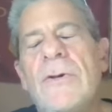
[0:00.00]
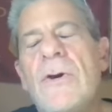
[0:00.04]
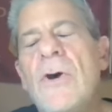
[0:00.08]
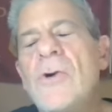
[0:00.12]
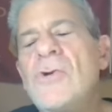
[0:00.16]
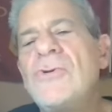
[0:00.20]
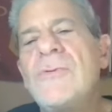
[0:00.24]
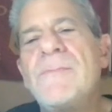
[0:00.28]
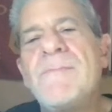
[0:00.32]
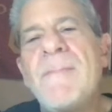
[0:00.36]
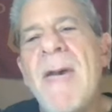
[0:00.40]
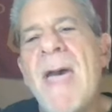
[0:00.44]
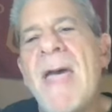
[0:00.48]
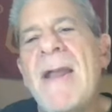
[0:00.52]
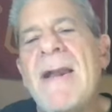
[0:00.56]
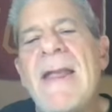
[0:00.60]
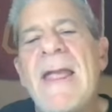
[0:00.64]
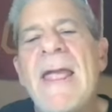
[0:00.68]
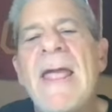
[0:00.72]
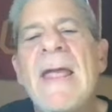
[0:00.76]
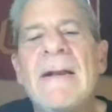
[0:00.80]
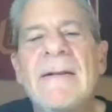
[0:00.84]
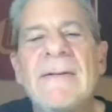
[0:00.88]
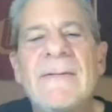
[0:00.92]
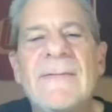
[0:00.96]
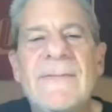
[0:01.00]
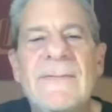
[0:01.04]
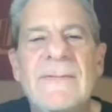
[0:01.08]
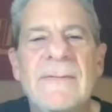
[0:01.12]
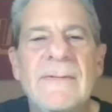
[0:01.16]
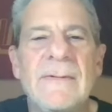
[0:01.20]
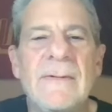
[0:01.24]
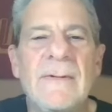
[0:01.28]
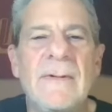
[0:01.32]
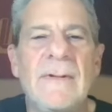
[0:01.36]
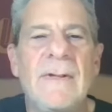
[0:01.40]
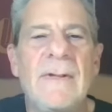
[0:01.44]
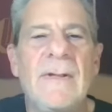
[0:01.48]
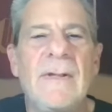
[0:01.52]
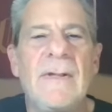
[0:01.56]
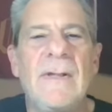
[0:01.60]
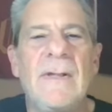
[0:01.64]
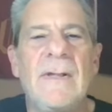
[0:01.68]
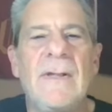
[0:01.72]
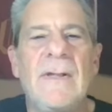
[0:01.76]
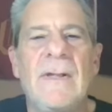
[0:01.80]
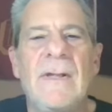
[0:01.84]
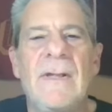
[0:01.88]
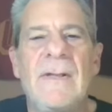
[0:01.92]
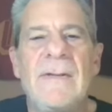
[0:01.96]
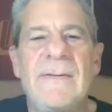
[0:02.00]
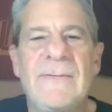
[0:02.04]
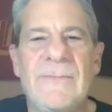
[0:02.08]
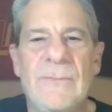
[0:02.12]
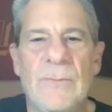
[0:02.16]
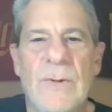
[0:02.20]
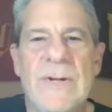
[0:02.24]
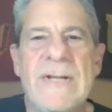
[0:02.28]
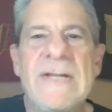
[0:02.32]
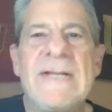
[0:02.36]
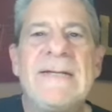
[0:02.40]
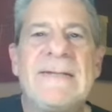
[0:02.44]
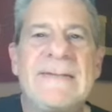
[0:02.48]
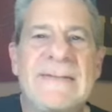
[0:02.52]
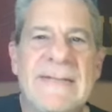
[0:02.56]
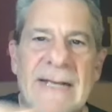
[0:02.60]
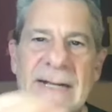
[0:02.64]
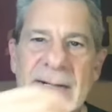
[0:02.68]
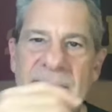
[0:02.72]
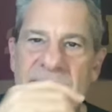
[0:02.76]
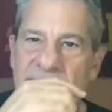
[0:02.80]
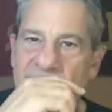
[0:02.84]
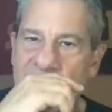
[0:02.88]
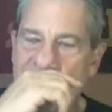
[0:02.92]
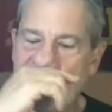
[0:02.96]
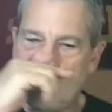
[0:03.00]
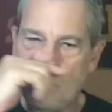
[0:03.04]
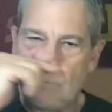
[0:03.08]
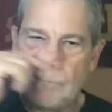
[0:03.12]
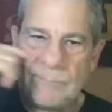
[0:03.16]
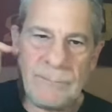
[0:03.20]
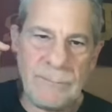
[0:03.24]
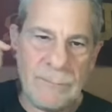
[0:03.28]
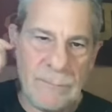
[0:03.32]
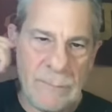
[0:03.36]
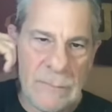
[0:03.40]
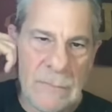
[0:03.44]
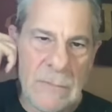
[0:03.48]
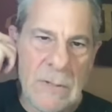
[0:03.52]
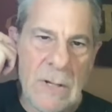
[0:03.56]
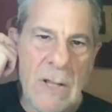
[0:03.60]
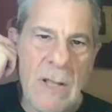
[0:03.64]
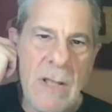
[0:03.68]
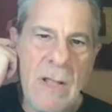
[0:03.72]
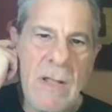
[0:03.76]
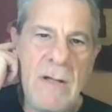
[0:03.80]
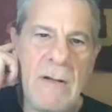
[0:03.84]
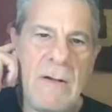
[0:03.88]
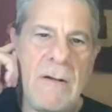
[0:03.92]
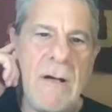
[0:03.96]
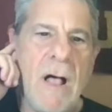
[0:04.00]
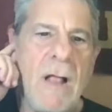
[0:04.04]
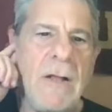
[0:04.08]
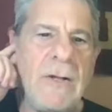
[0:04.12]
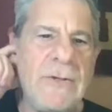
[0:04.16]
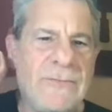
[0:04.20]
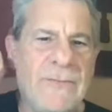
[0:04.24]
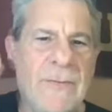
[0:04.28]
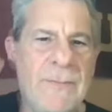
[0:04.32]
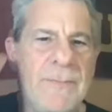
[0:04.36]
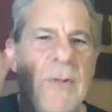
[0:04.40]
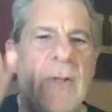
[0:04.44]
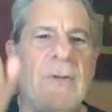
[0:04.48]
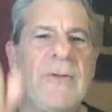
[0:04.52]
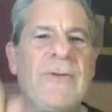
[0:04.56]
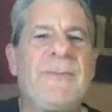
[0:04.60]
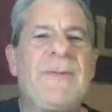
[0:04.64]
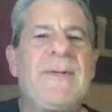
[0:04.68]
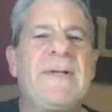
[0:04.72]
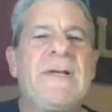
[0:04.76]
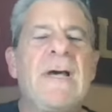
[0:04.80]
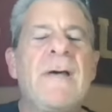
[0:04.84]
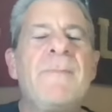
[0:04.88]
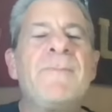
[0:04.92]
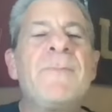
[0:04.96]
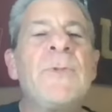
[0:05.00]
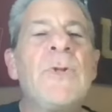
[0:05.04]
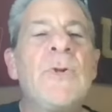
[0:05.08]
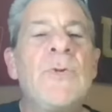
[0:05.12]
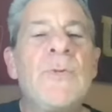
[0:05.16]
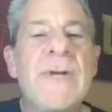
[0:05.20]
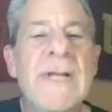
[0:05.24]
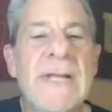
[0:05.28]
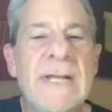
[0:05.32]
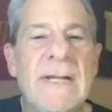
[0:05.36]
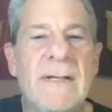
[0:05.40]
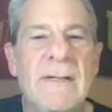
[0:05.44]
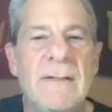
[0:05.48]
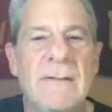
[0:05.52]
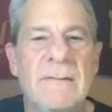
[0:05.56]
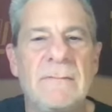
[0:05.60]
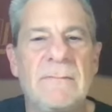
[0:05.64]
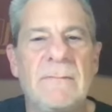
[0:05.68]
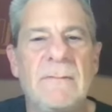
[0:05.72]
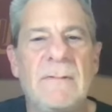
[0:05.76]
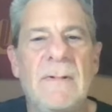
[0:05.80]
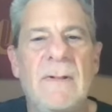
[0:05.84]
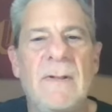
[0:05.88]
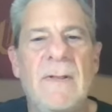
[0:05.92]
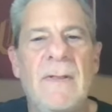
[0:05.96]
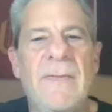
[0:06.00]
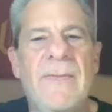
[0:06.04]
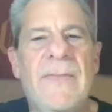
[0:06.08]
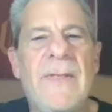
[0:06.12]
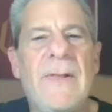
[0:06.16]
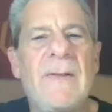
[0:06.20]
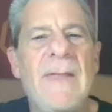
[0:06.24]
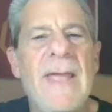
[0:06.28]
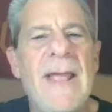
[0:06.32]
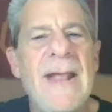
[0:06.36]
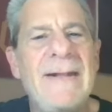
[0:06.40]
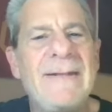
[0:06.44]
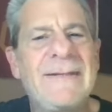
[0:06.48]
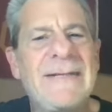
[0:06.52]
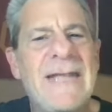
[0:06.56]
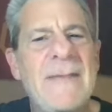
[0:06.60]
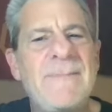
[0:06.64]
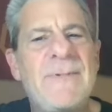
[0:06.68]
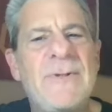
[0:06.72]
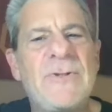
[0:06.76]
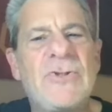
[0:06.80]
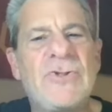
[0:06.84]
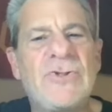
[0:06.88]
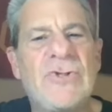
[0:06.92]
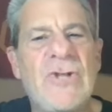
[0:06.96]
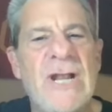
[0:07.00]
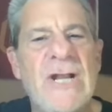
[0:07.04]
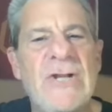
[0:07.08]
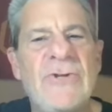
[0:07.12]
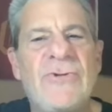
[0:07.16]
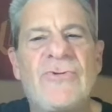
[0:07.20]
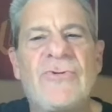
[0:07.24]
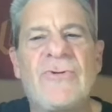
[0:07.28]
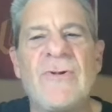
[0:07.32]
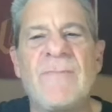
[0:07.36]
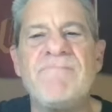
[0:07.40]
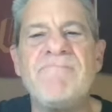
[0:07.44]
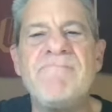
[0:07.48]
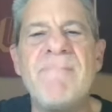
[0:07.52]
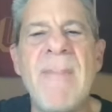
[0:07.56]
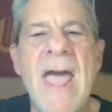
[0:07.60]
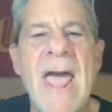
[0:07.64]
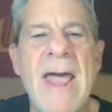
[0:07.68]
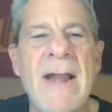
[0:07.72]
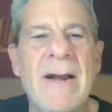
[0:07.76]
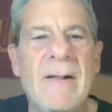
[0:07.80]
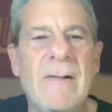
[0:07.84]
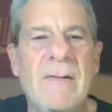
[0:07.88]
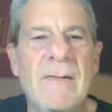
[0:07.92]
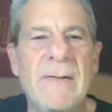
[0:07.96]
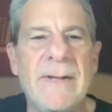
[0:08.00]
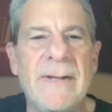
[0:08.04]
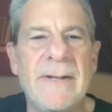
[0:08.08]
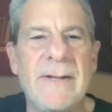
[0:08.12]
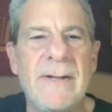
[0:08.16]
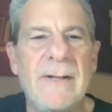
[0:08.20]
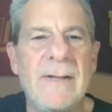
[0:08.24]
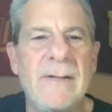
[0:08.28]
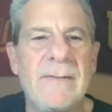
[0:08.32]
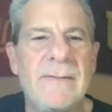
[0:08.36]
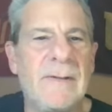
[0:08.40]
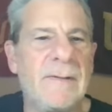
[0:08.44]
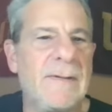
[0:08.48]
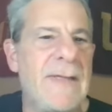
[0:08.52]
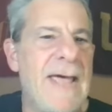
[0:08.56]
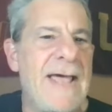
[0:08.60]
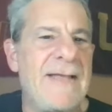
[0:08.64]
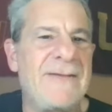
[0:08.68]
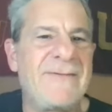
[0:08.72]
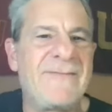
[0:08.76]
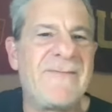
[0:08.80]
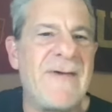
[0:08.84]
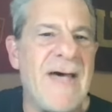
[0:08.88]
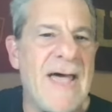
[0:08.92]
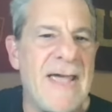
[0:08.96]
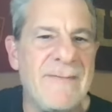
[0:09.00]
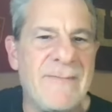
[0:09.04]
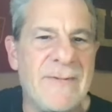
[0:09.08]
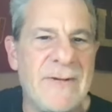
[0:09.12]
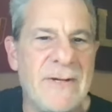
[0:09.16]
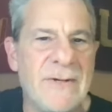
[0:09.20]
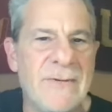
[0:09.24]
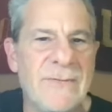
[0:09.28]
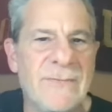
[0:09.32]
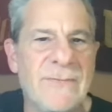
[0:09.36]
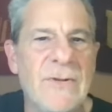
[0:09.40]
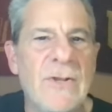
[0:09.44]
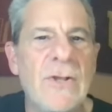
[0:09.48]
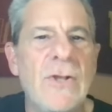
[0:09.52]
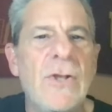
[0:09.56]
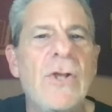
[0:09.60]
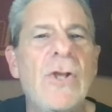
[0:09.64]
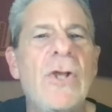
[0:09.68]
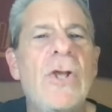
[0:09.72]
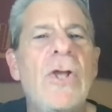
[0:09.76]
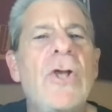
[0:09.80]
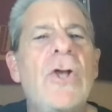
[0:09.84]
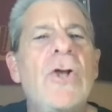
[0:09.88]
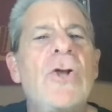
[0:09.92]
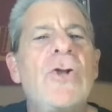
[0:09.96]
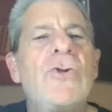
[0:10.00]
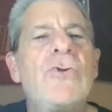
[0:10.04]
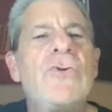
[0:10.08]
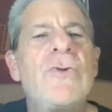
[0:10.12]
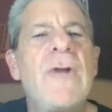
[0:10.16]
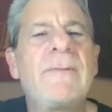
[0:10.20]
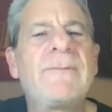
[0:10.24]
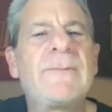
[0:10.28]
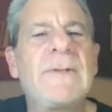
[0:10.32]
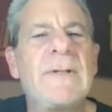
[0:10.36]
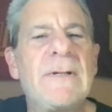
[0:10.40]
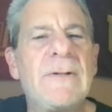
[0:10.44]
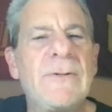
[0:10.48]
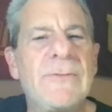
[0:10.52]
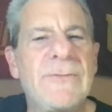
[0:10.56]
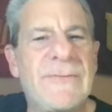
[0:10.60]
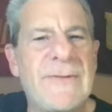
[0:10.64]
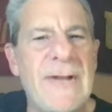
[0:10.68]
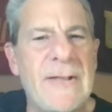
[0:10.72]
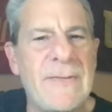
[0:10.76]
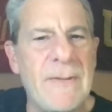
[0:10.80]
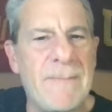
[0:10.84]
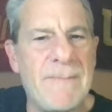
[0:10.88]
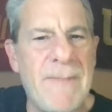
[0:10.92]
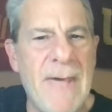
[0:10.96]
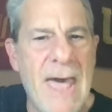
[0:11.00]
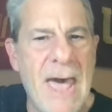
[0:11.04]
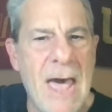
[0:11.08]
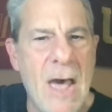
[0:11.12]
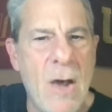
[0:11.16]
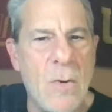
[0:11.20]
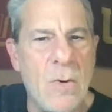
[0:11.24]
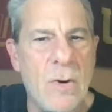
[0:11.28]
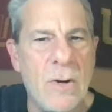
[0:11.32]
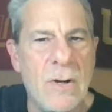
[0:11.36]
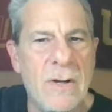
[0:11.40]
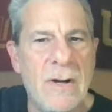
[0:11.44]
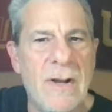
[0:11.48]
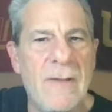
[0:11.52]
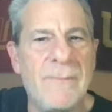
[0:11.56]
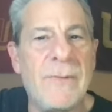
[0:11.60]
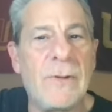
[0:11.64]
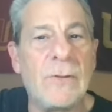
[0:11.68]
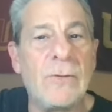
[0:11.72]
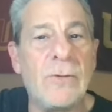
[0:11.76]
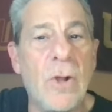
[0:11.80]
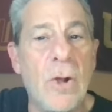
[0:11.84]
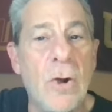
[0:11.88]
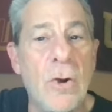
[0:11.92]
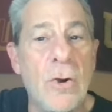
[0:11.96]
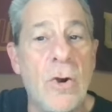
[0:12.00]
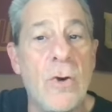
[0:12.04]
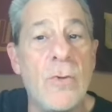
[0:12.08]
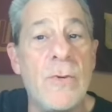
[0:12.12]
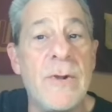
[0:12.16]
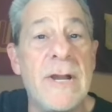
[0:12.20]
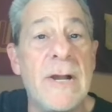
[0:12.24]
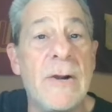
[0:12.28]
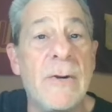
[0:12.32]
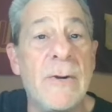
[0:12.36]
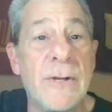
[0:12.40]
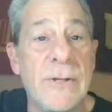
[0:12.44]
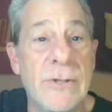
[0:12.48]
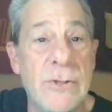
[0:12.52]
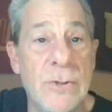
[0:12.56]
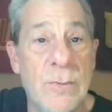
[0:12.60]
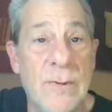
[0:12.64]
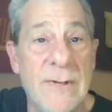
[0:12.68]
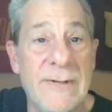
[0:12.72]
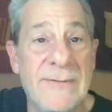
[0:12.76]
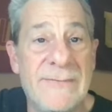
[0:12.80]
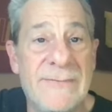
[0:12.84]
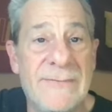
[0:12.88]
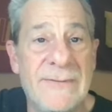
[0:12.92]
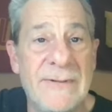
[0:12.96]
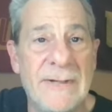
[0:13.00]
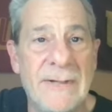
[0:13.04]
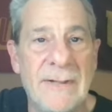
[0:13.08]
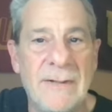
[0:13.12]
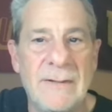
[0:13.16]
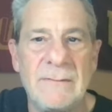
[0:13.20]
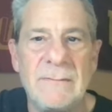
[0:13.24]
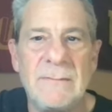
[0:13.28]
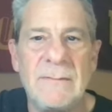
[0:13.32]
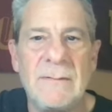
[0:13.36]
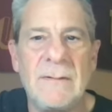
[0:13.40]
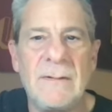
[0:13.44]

Coach Matt Entz. This is what he said. College football has become unique. The landscape has changed dramatically the last 5 years. You have to understand the power of the logo here at USC.